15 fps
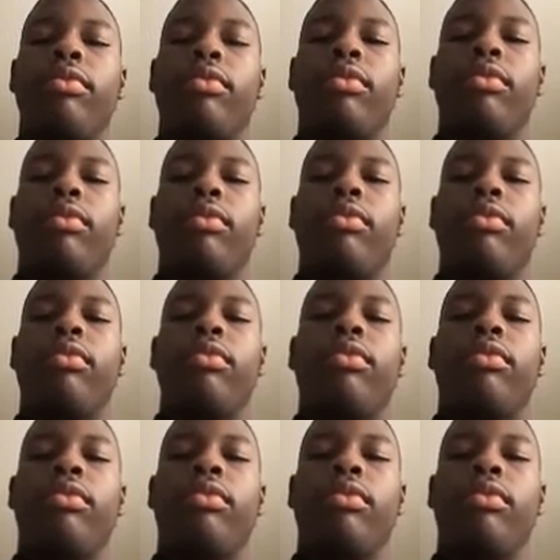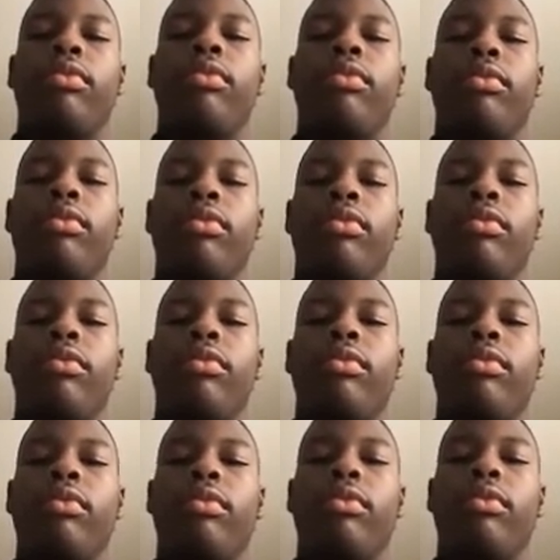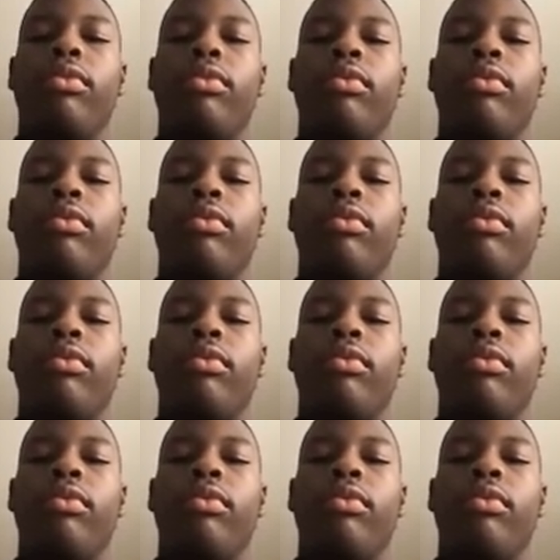(not speaking)